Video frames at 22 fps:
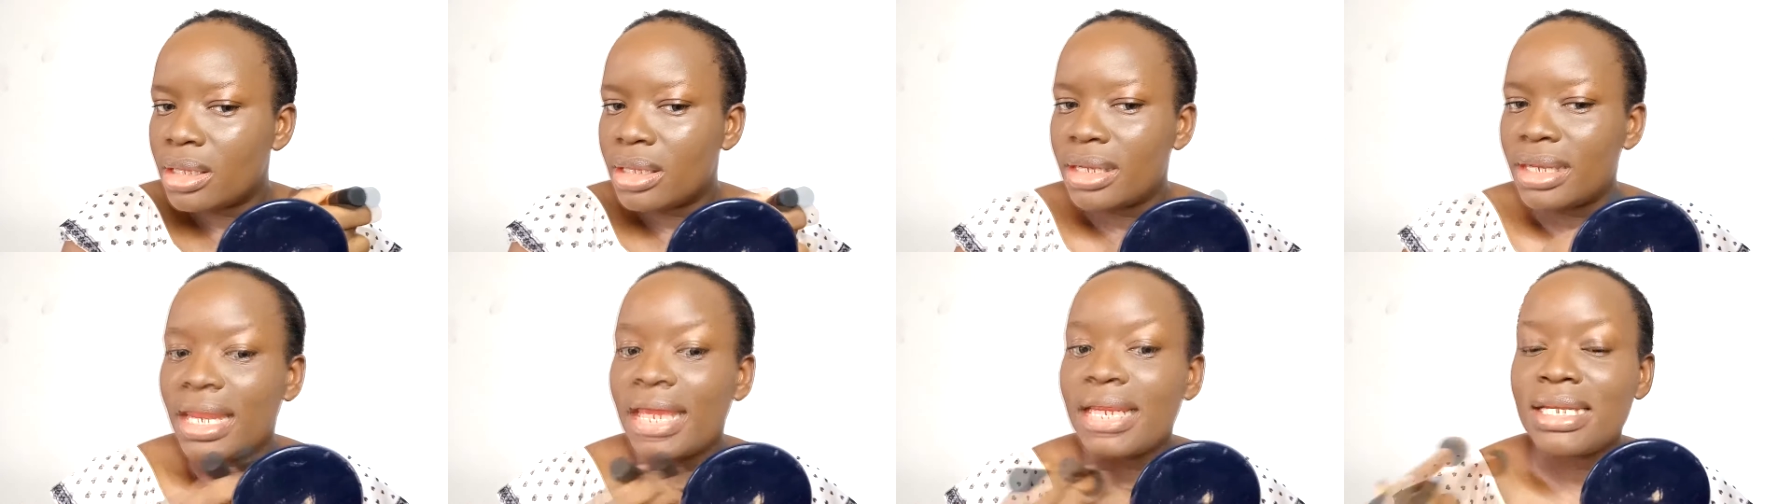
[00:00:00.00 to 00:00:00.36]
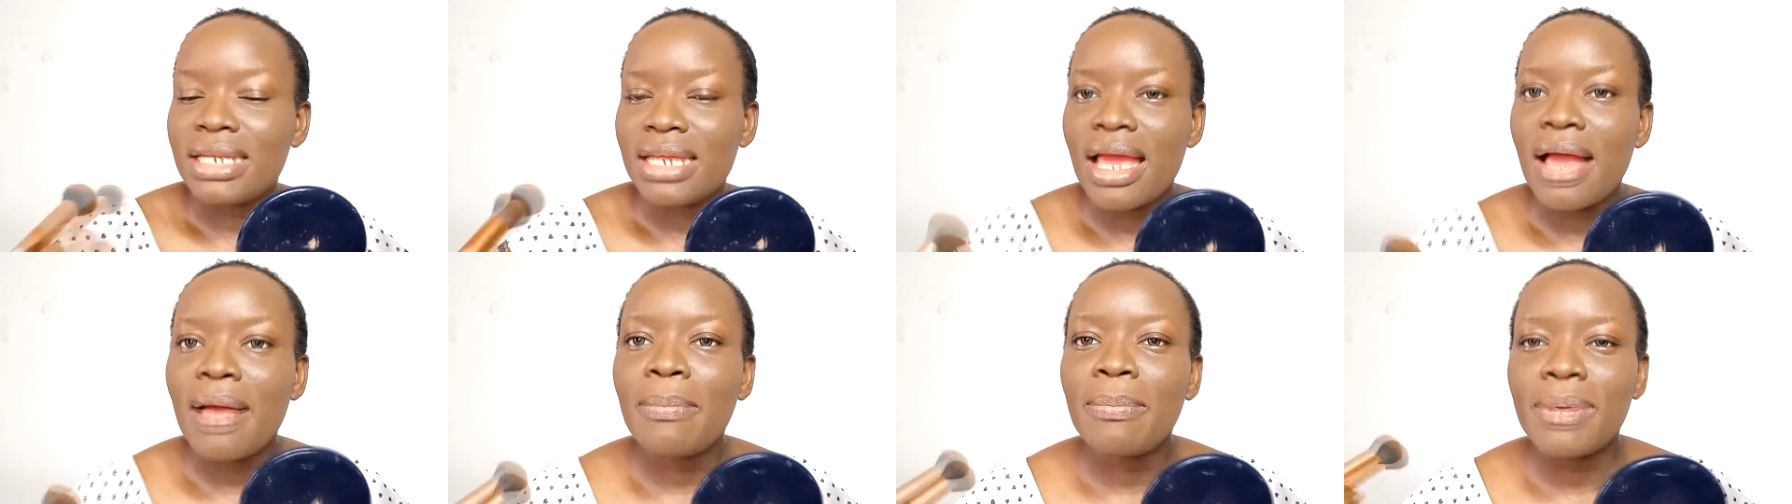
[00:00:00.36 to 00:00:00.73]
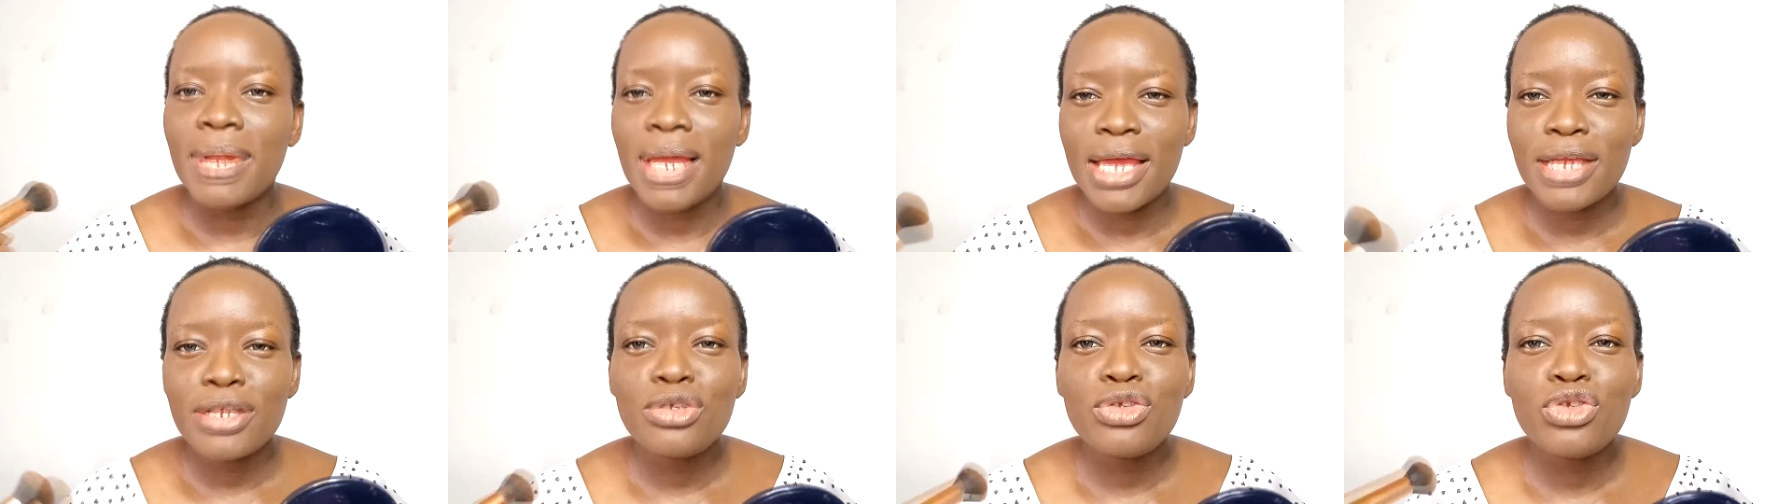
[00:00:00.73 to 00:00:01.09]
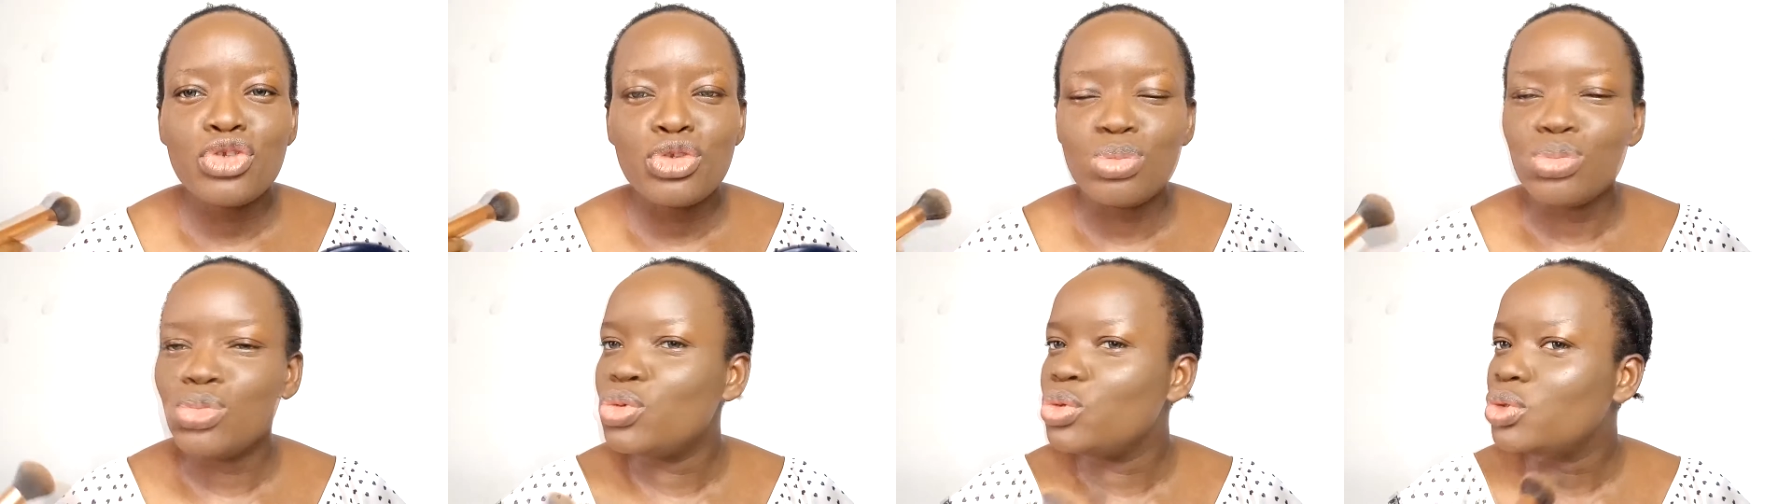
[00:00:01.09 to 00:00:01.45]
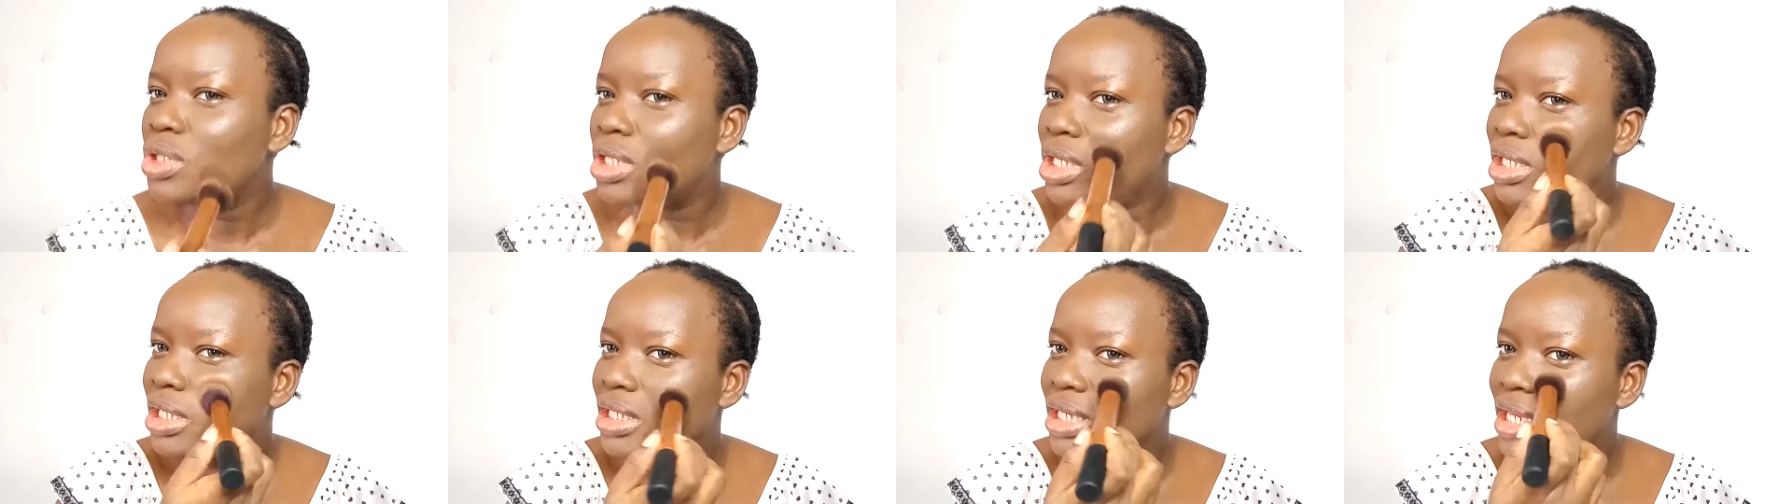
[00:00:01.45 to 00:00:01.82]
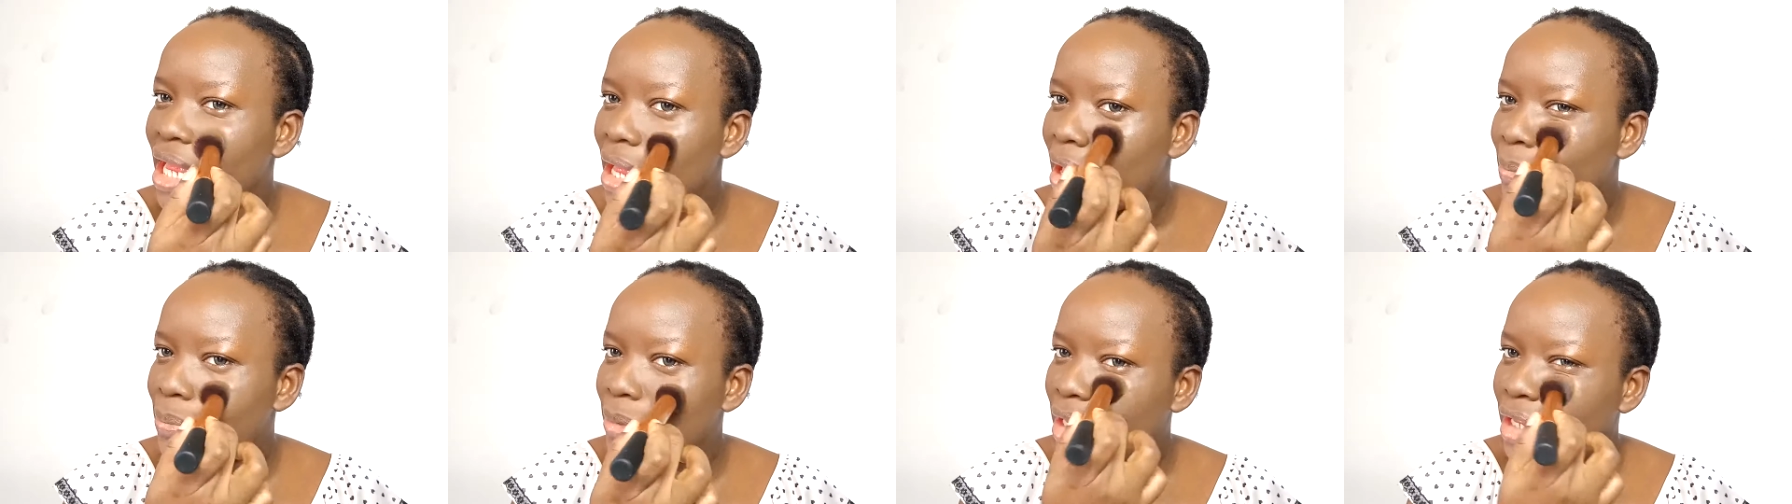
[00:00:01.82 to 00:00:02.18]
like they applied smoothly, they
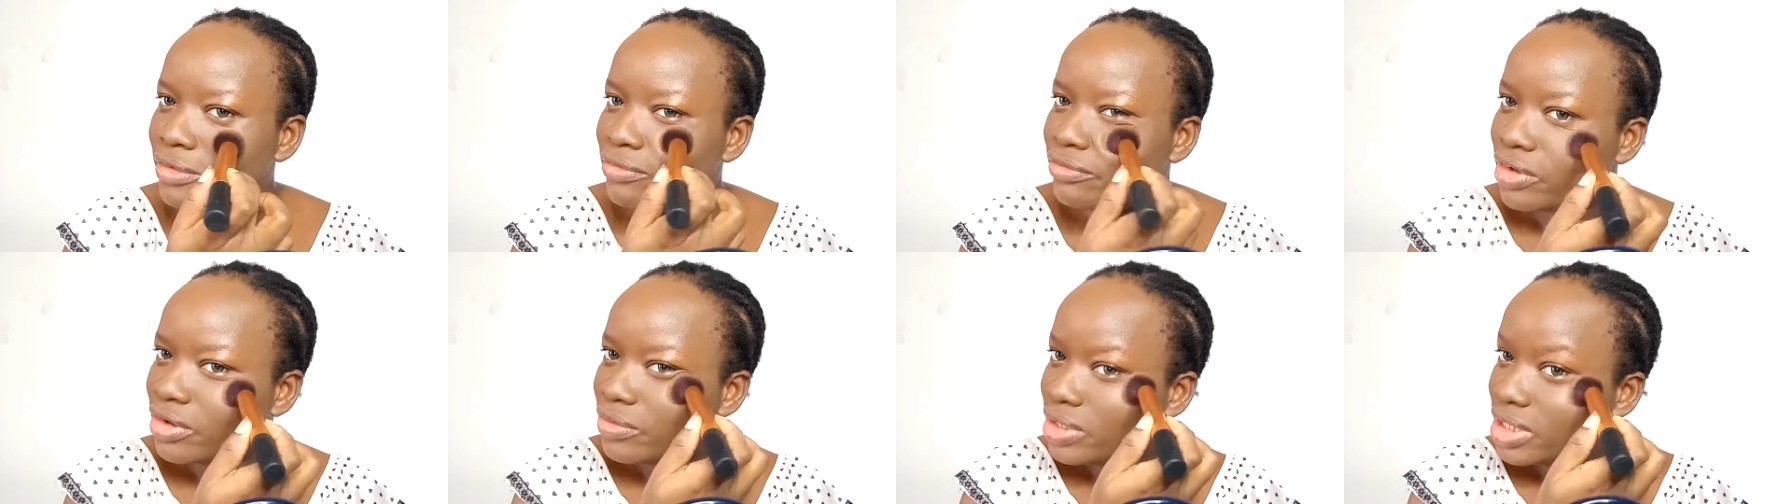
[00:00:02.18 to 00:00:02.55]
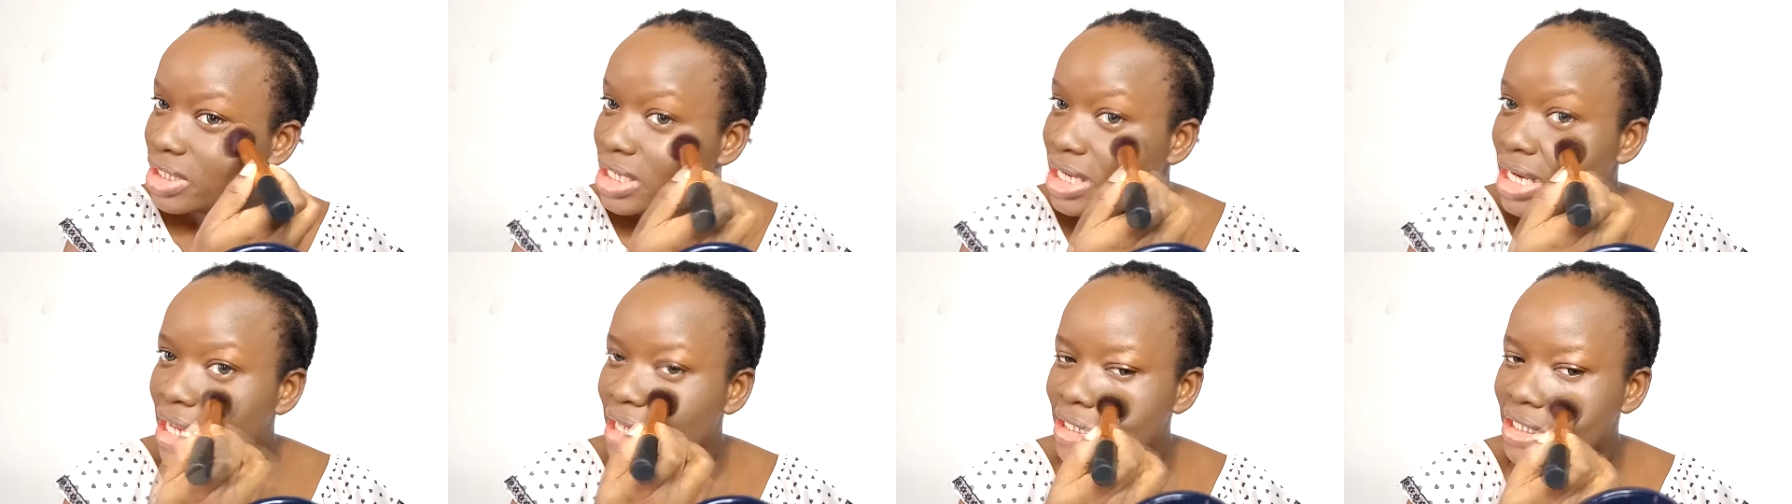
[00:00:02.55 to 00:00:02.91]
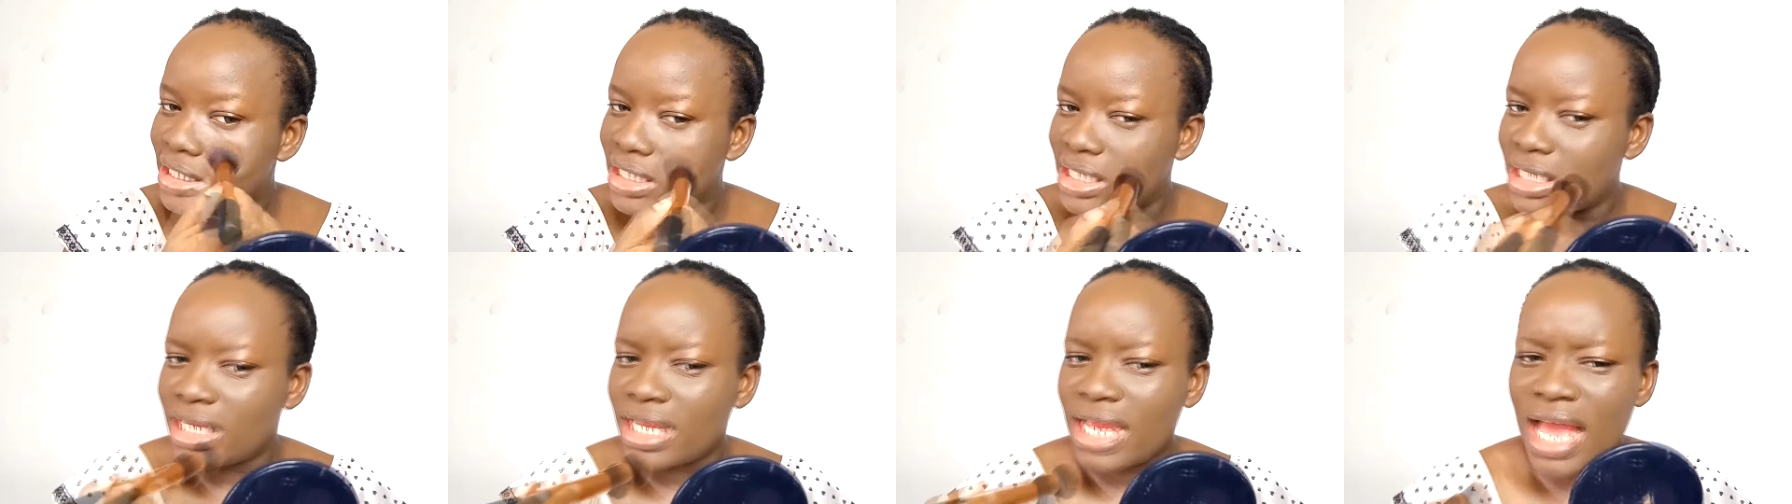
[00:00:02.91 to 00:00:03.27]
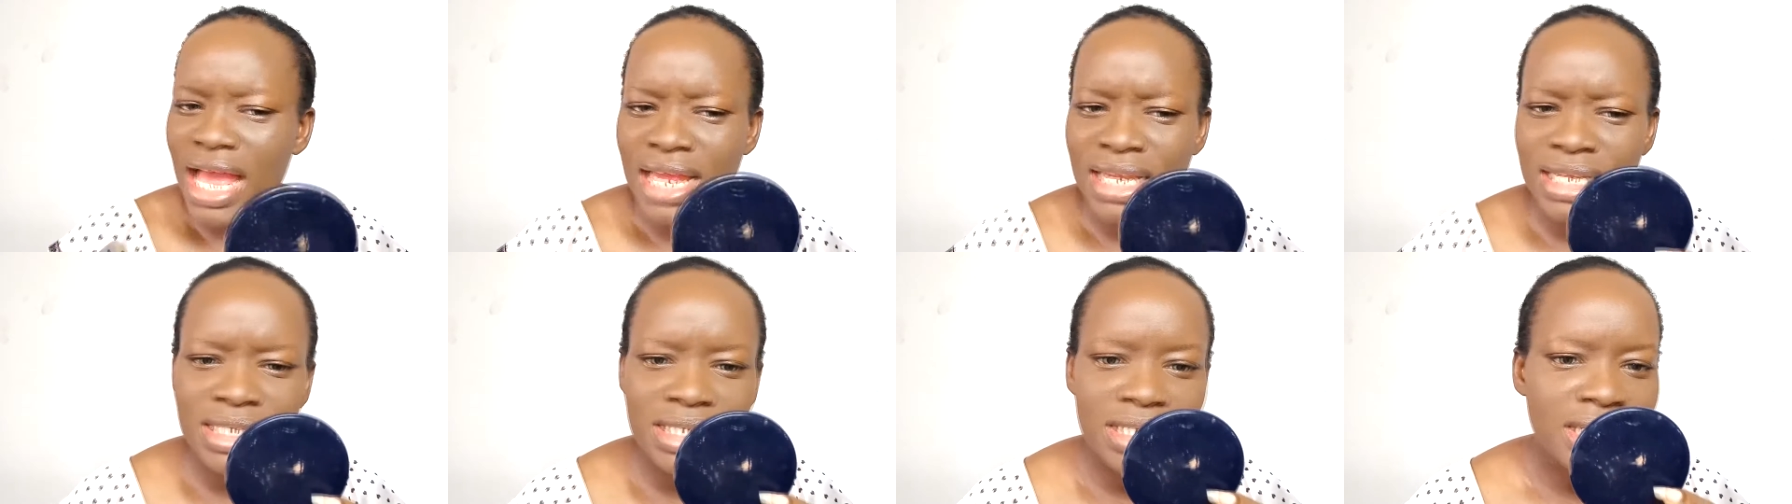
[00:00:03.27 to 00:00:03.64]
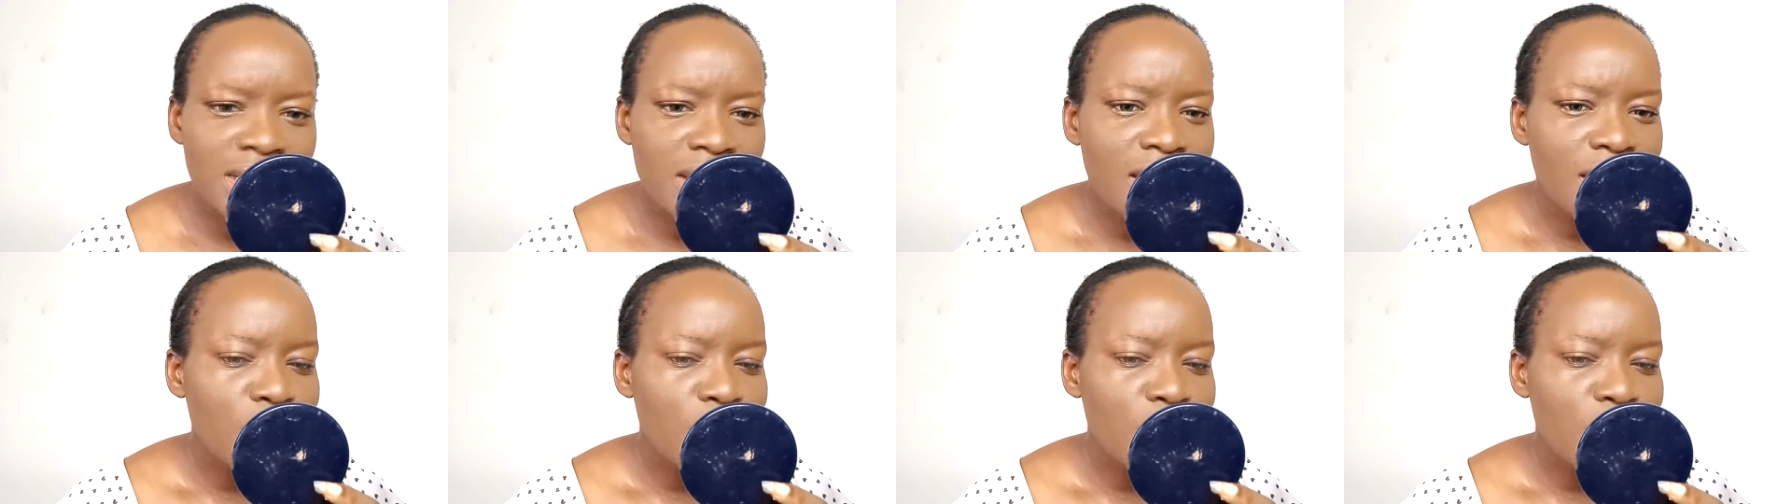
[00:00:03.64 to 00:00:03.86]
applied very nicely, and